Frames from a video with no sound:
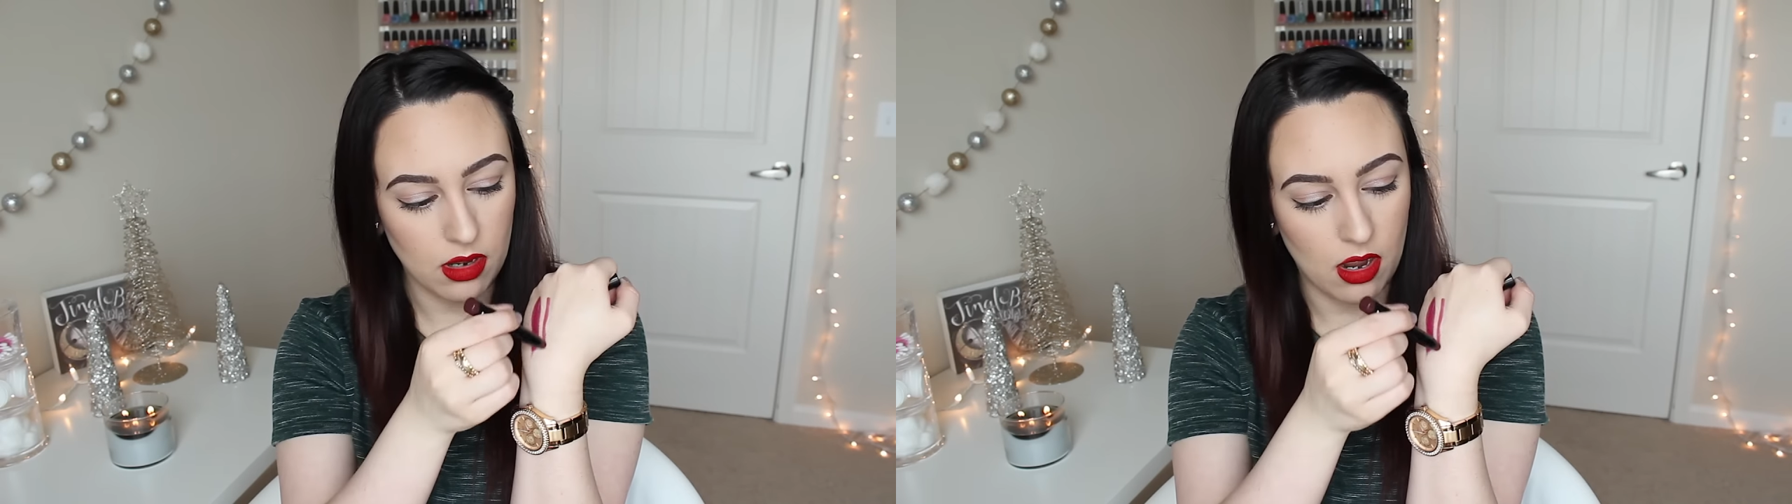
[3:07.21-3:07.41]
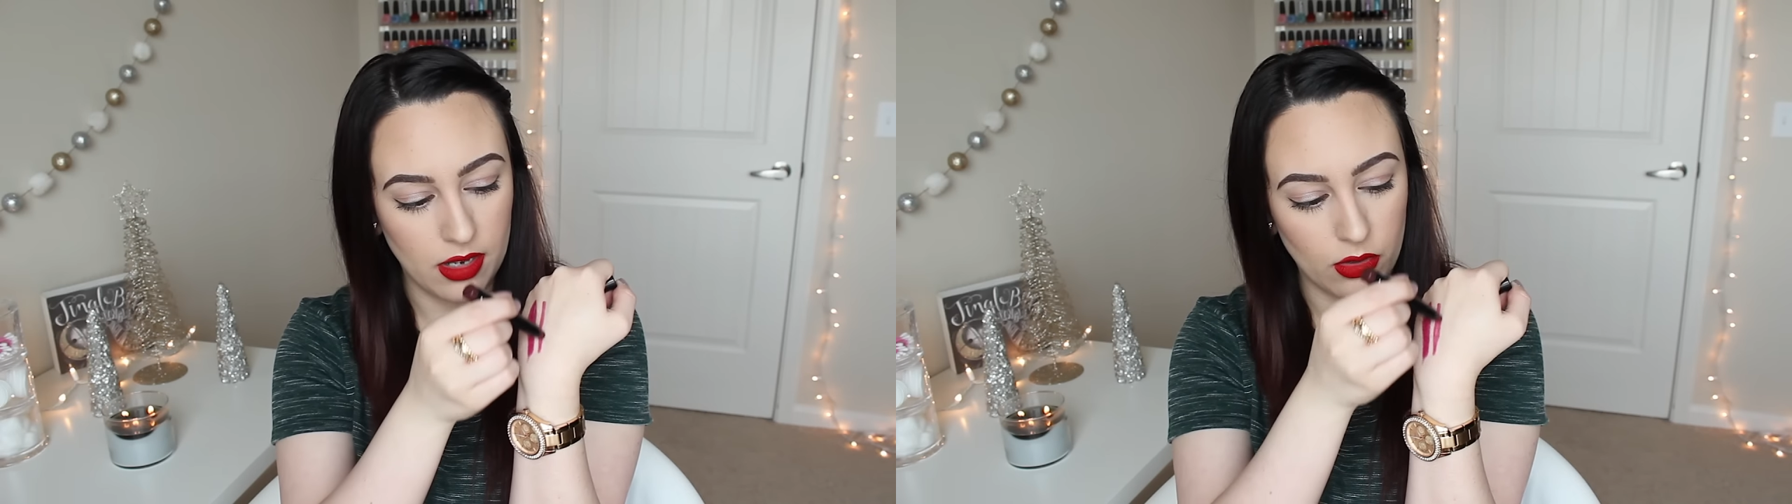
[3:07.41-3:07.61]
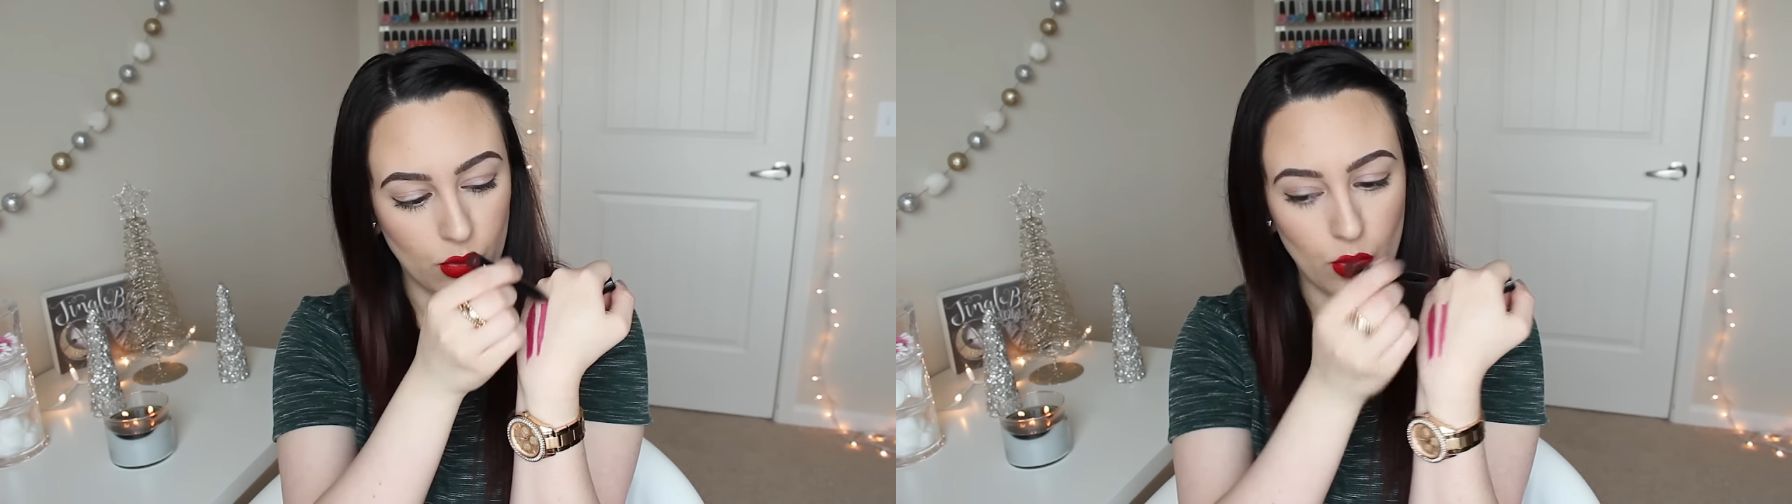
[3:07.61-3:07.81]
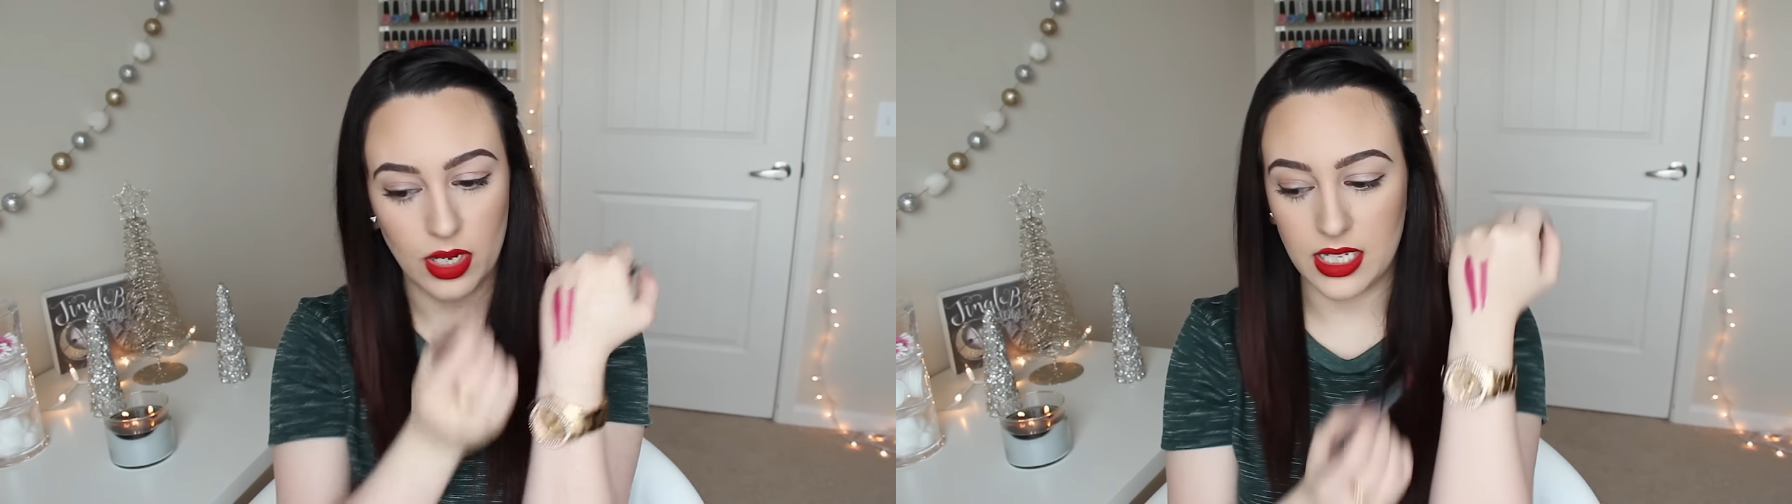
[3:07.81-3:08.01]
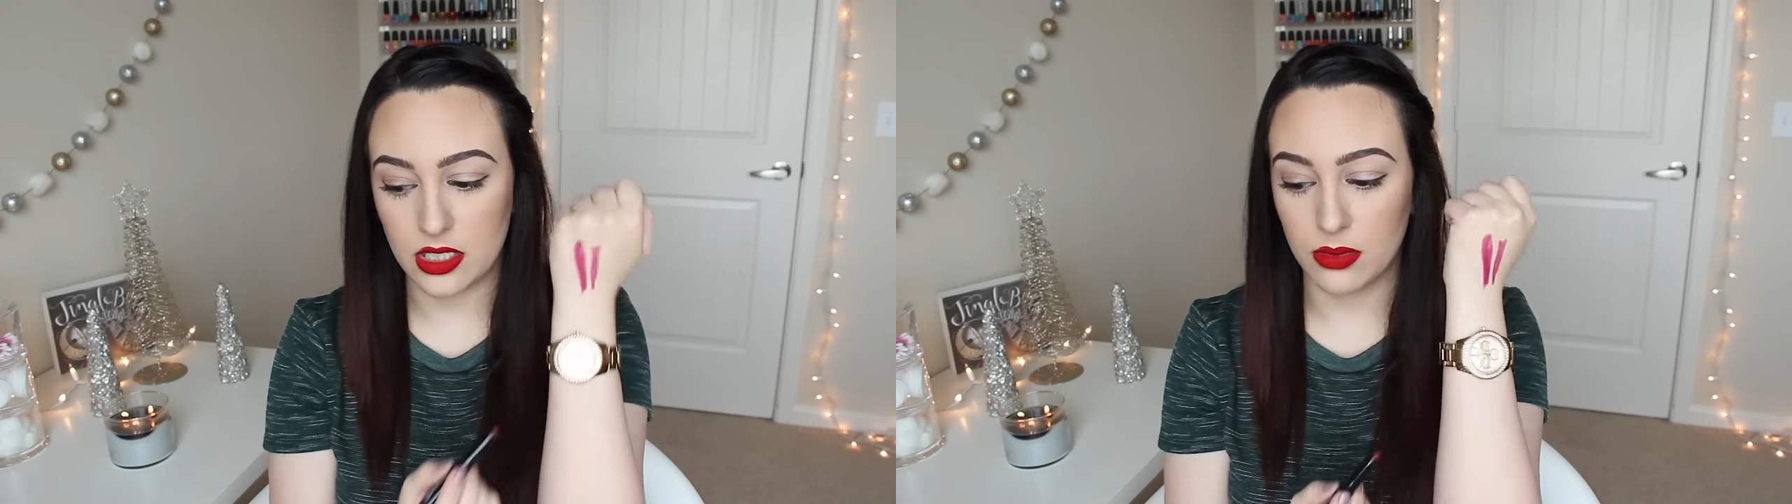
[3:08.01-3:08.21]
on
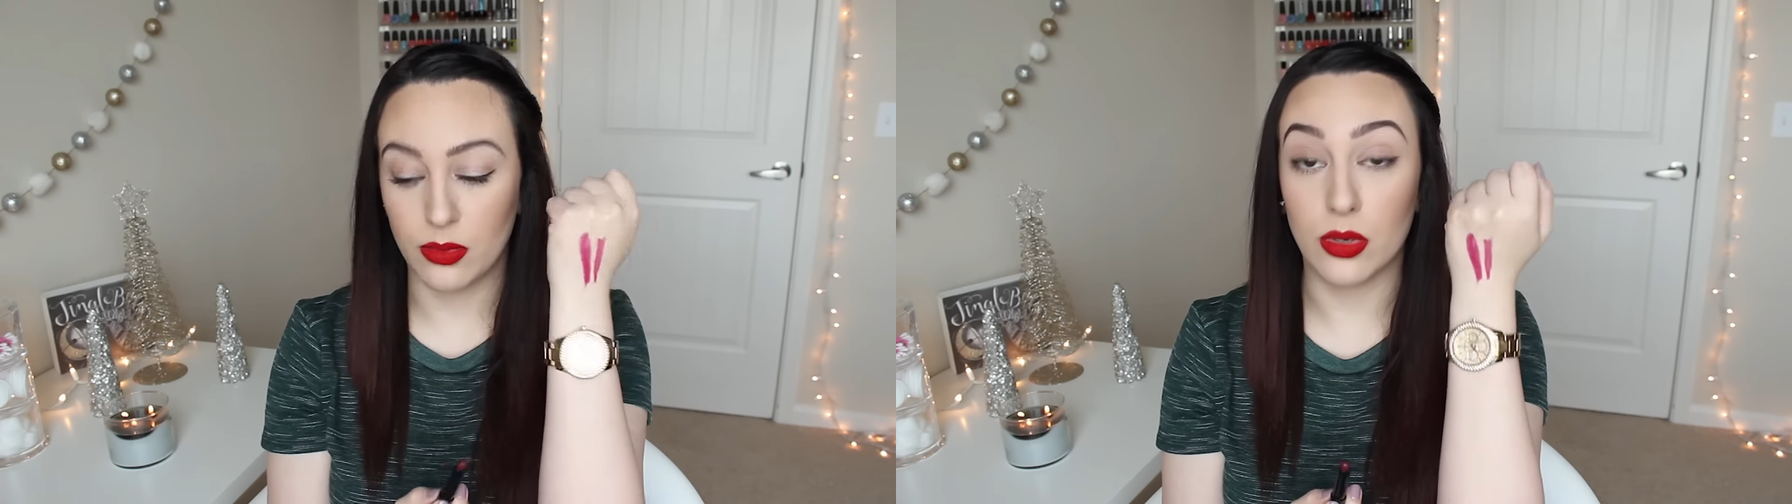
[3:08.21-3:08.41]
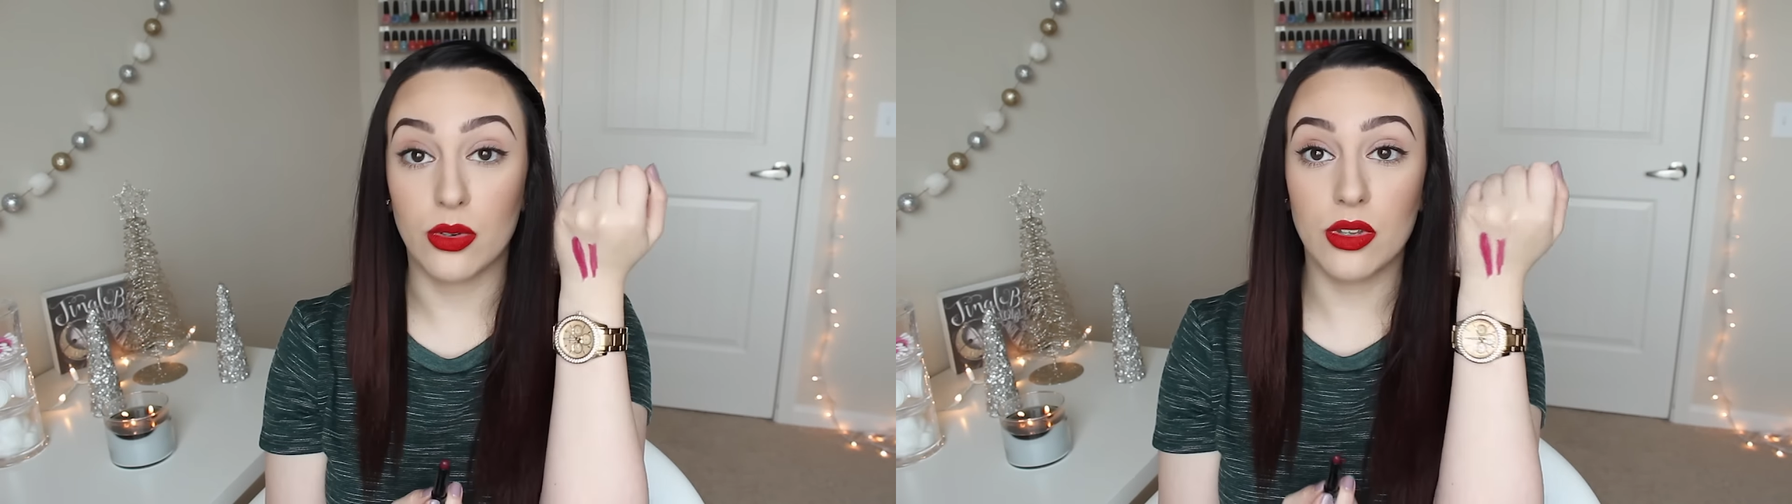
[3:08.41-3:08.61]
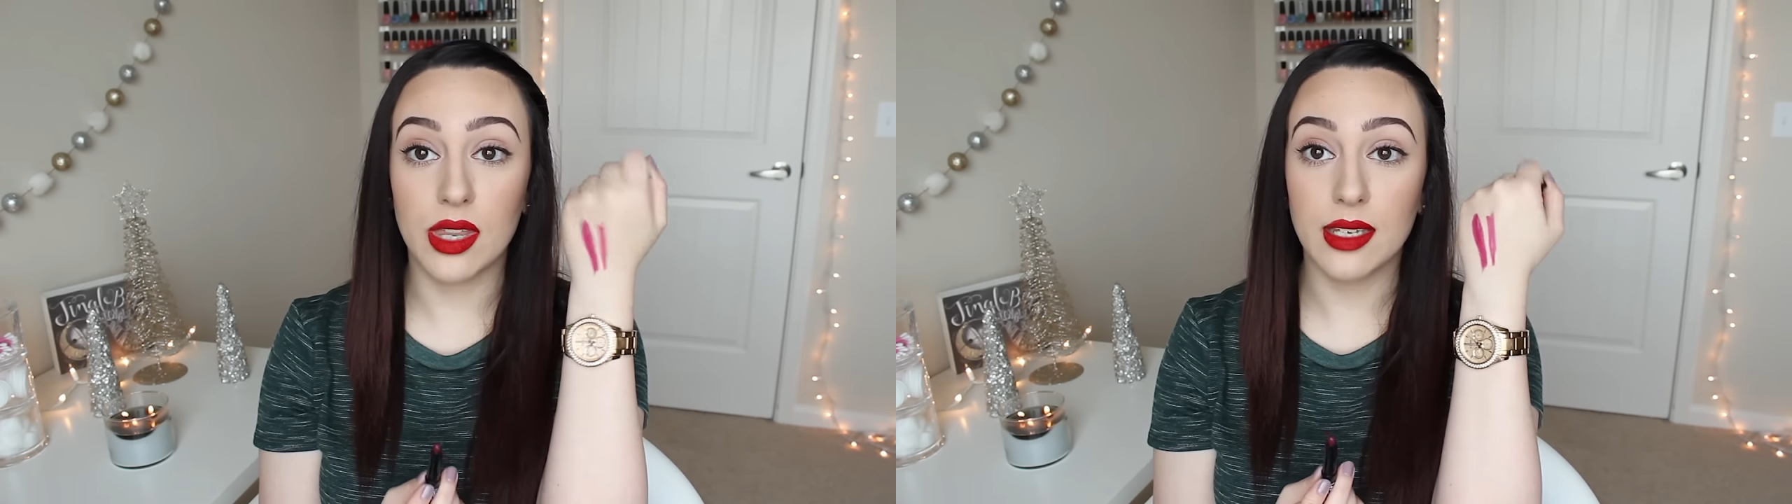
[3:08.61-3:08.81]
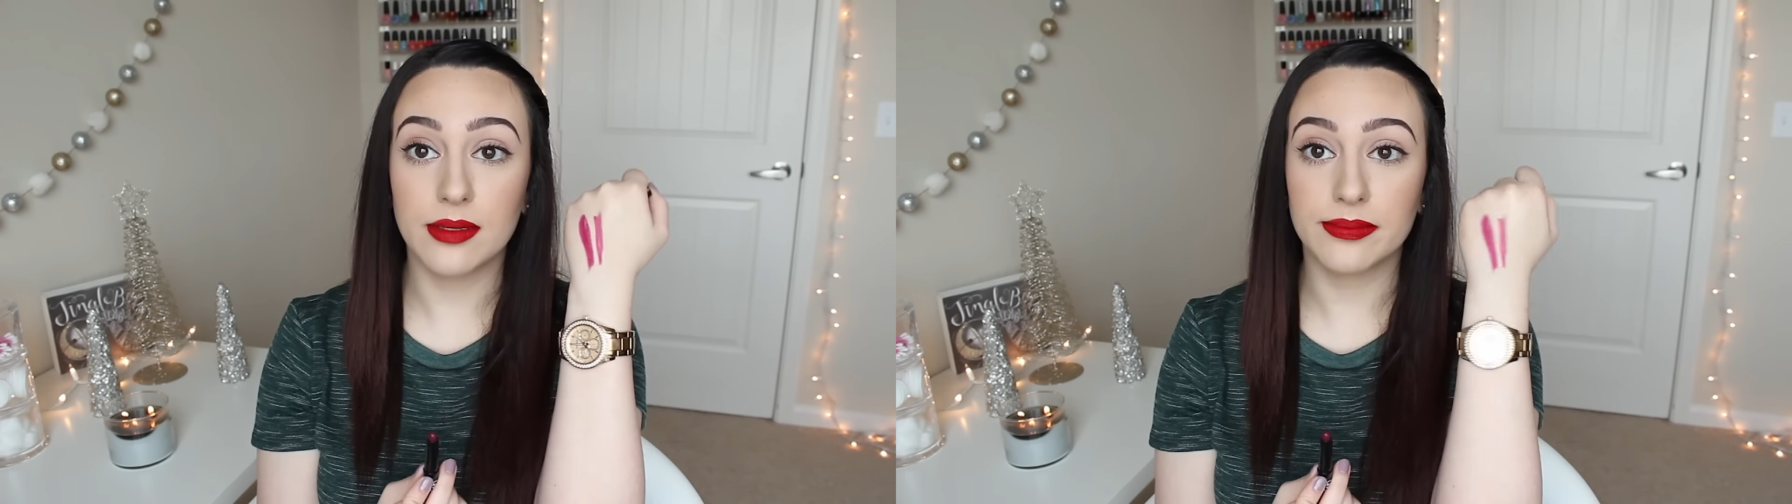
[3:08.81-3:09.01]
really smooth.